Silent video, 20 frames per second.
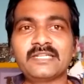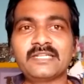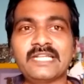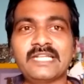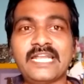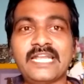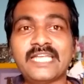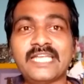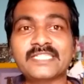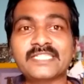
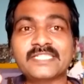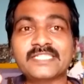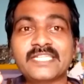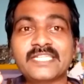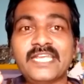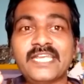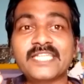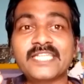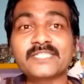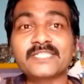like
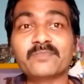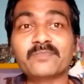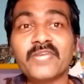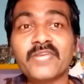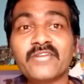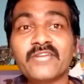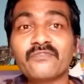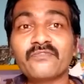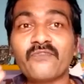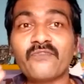snakes
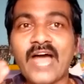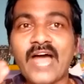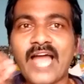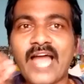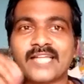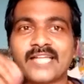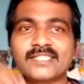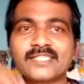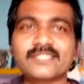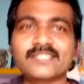bear
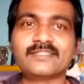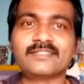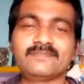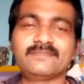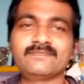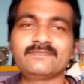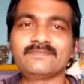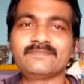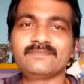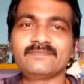fangs.
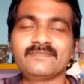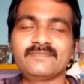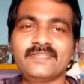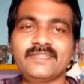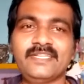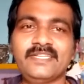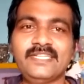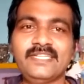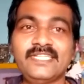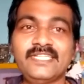
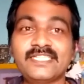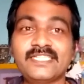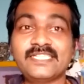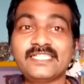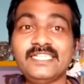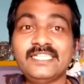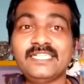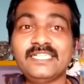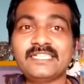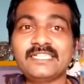His
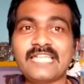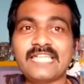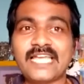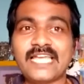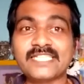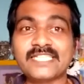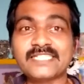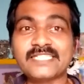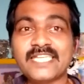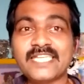teeth like
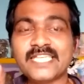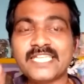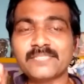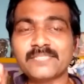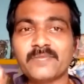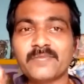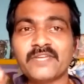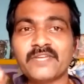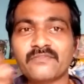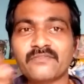snakes
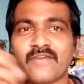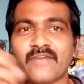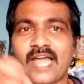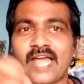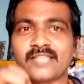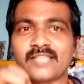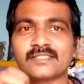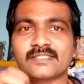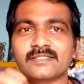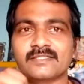bear
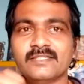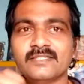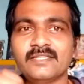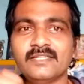fangs.